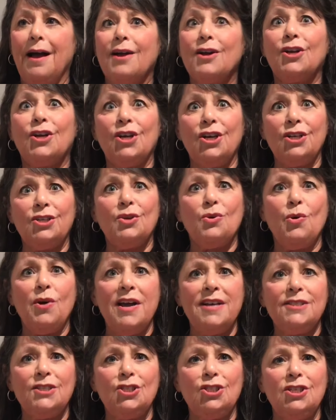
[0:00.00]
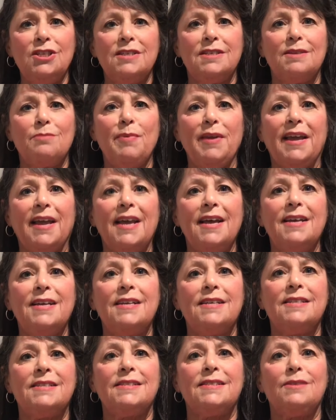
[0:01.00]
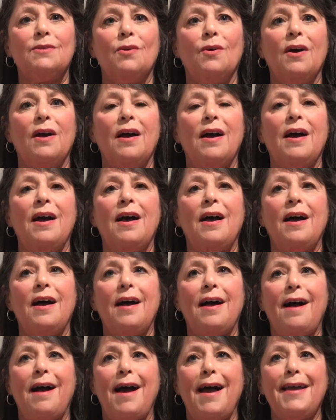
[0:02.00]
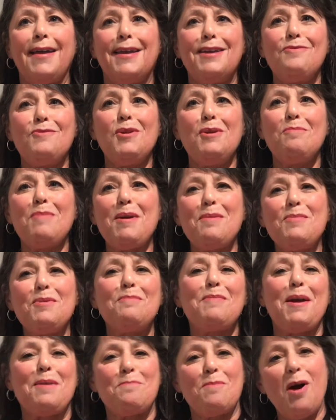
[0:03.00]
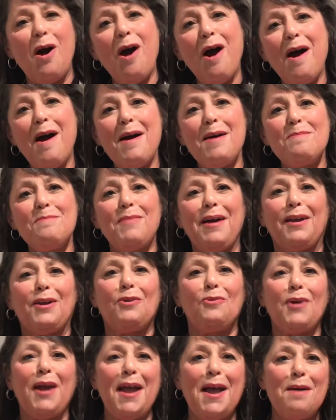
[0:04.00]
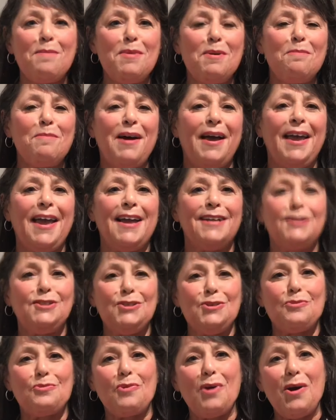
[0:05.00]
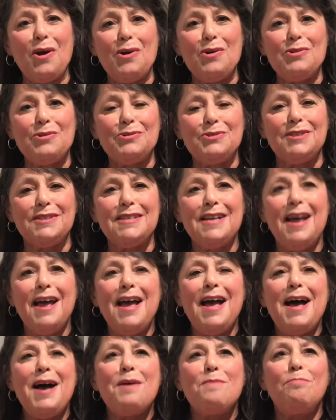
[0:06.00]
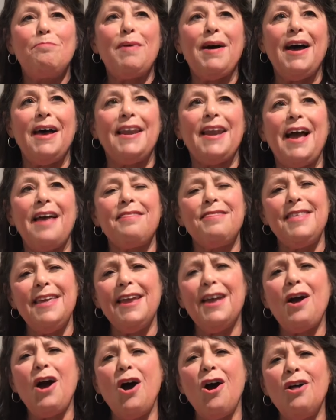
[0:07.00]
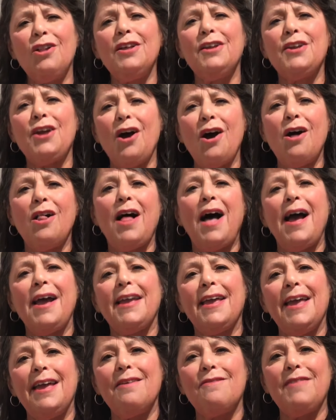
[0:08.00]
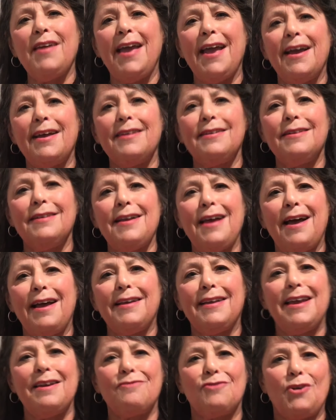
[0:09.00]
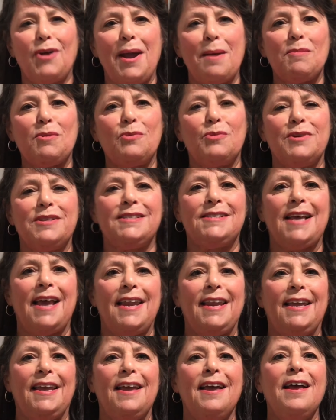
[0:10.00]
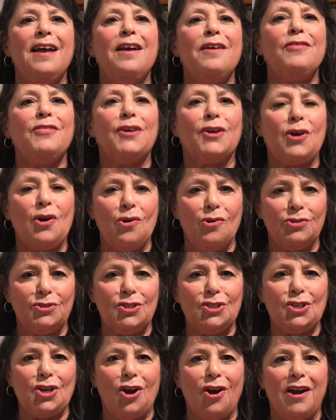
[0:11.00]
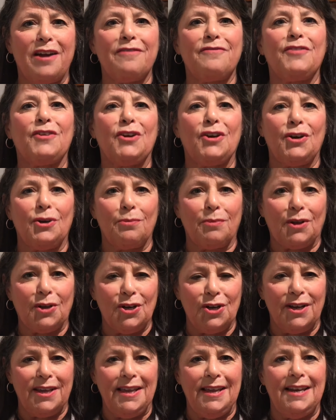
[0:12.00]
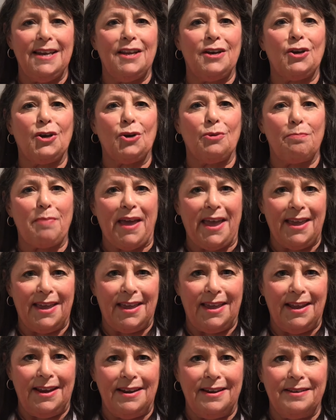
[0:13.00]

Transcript: Good question, because I can remember my mom, my grandma, my Auntie Rose, but I think all in all, I give Grandma Rossetti the gold star for her cooking and her baking.